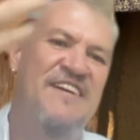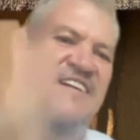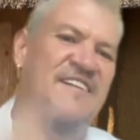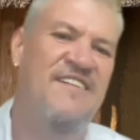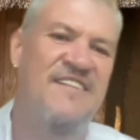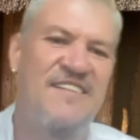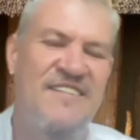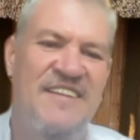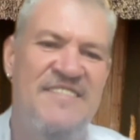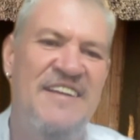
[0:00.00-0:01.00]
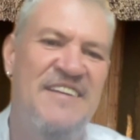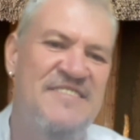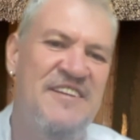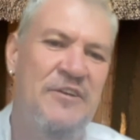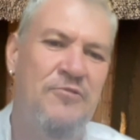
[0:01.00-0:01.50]
our
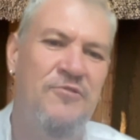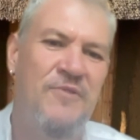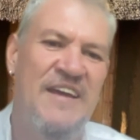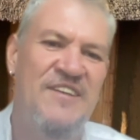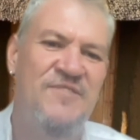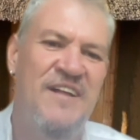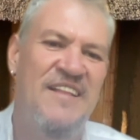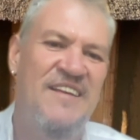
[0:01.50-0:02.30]
descendants in a good way as well.